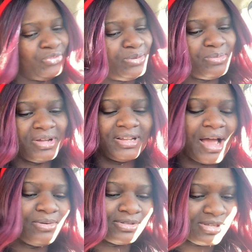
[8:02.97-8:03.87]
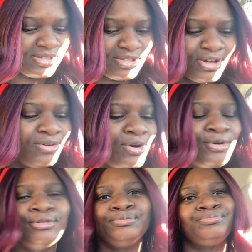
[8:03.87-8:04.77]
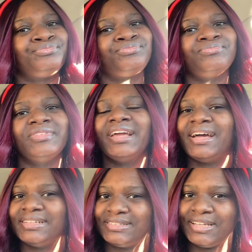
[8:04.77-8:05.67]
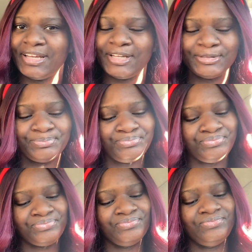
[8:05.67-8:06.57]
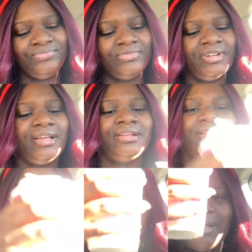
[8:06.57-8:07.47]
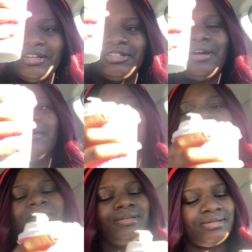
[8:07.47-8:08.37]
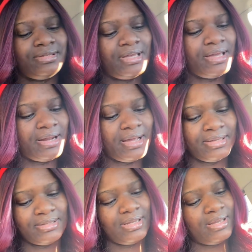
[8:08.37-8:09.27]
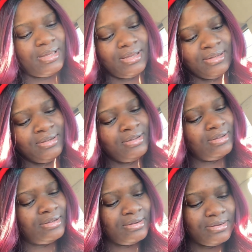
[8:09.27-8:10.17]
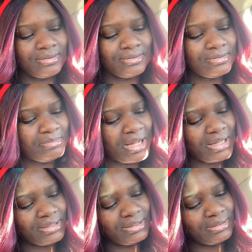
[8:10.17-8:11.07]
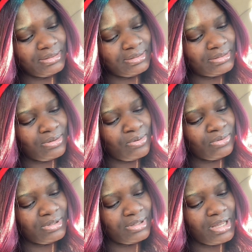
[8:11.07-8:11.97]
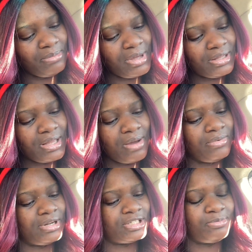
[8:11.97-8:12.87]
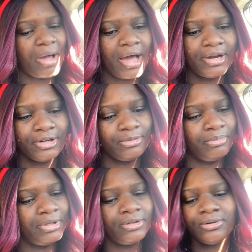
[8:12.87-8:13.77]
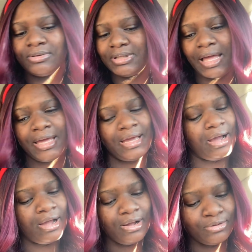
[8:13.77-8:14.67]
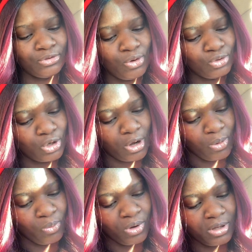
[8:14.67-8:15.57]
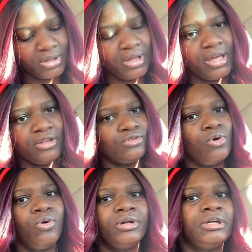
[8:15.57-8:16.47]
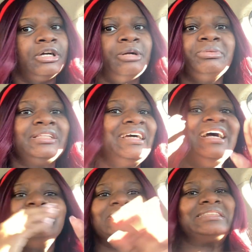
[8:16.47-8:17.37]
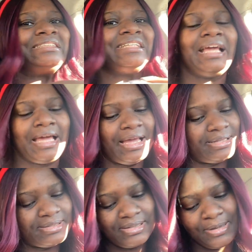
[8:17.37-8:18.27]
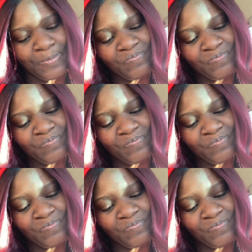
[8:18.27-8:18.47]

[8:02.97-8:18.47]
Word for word: But that was a zero out of ten. And then this hot chocolate is a ten out of ten. Oh my goodness did they make that with expired milk? Like, I don't know, y'all, what the heck is going on, but that was nasty.